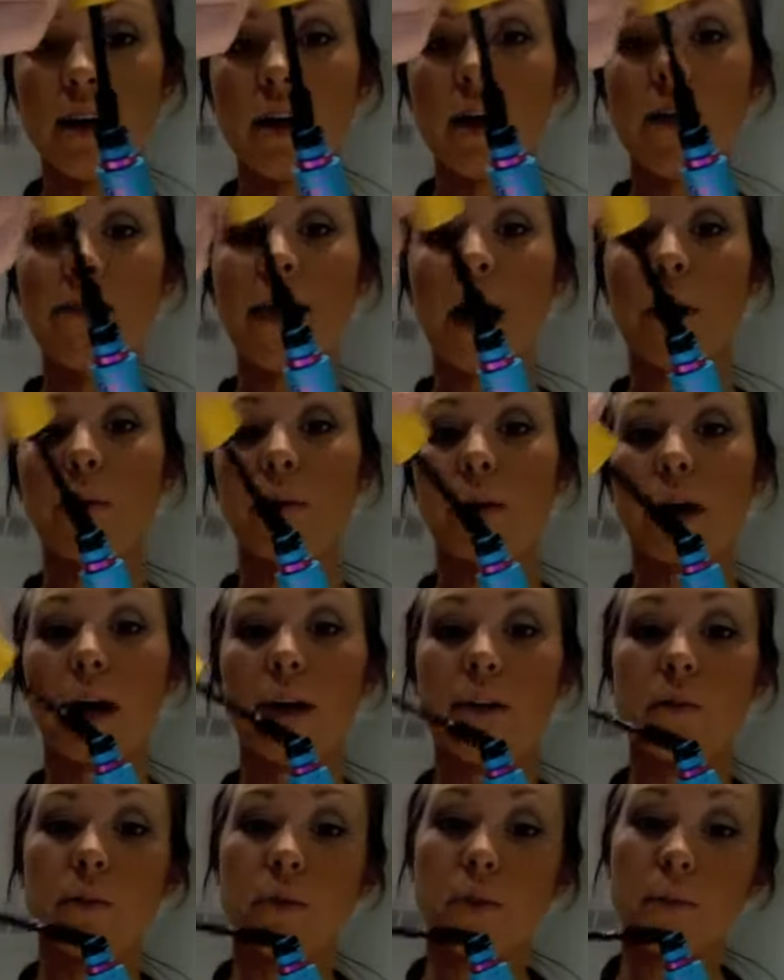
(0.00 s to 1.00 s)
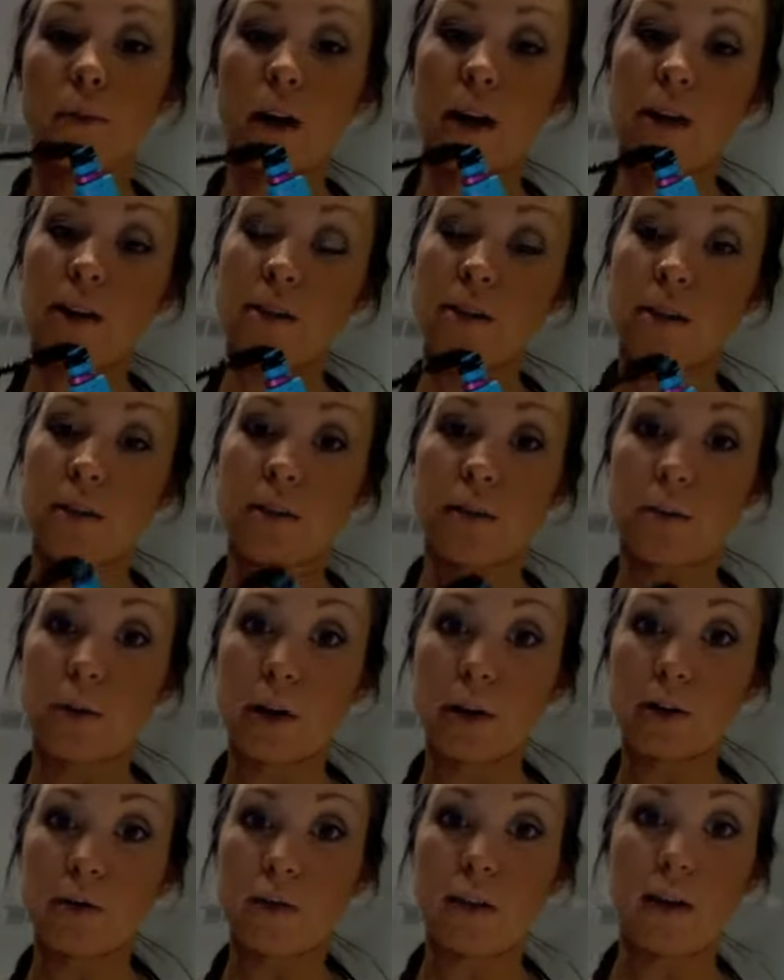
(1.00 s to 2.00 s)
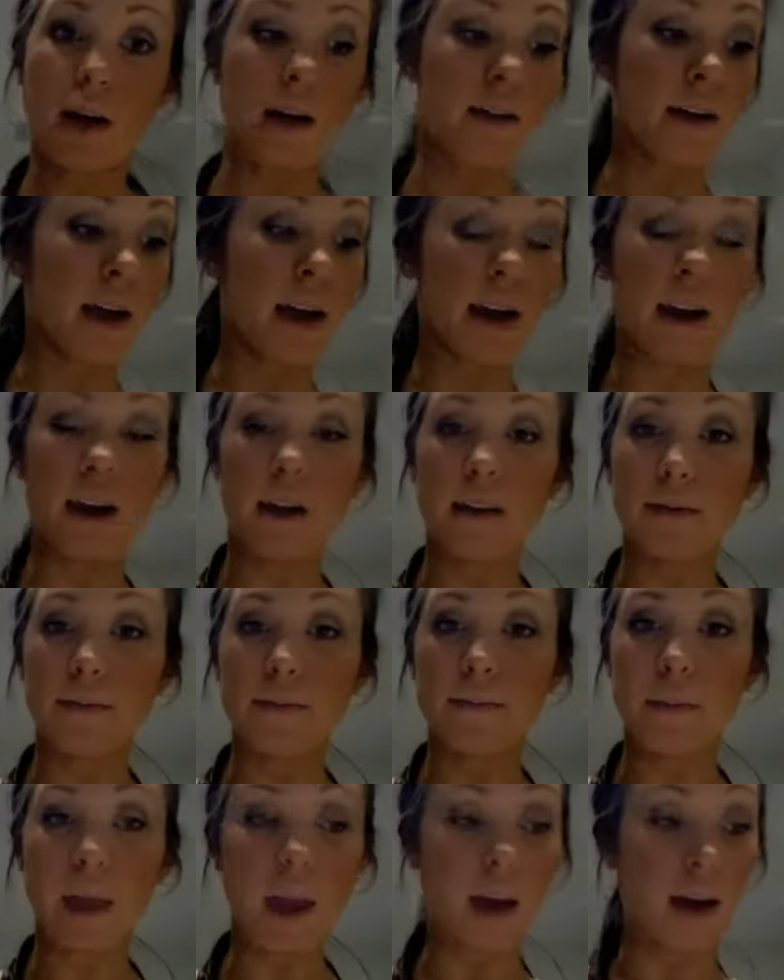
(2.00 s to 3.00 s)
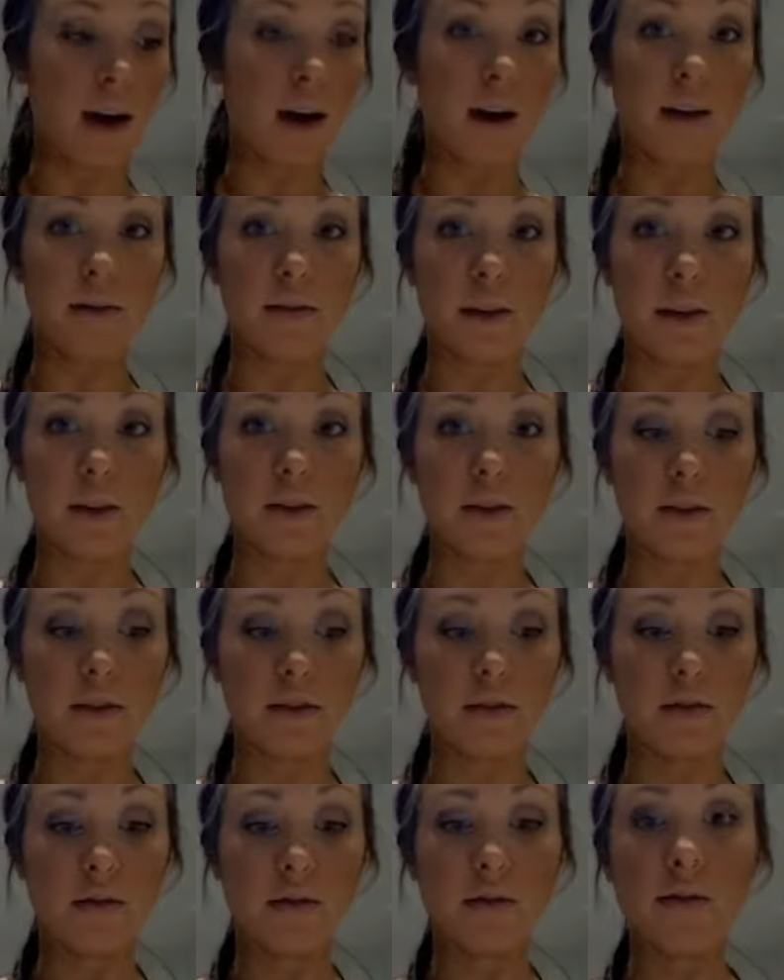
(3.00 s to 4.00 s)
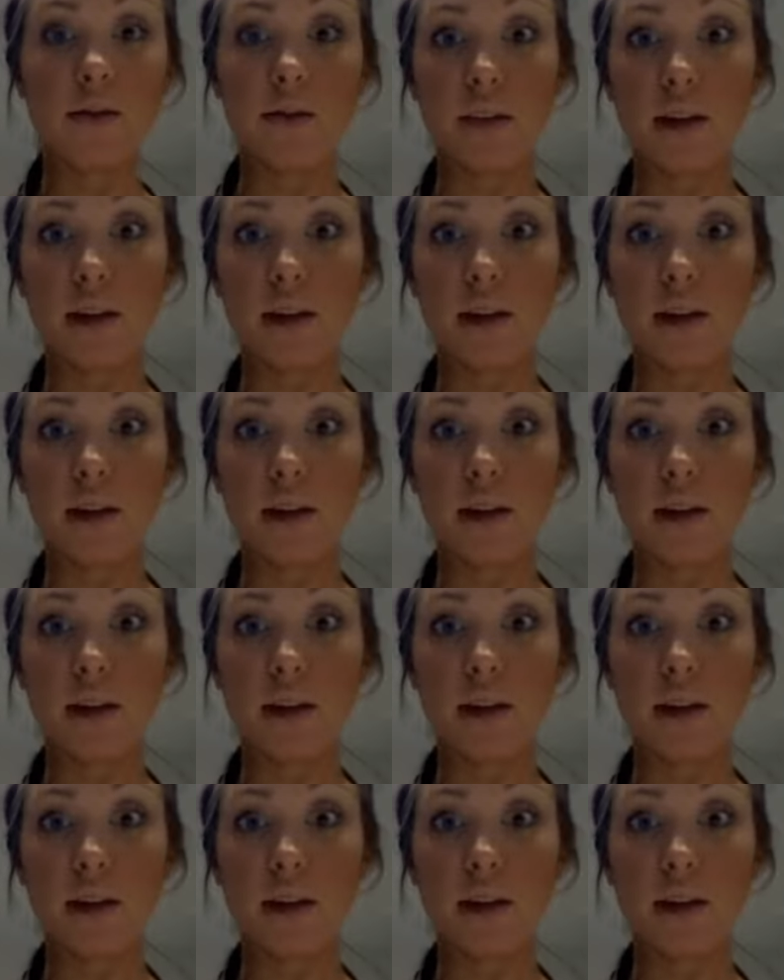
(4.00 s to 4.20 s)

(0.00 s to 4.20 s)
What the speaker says: that will get you more product on the brush without getting air into the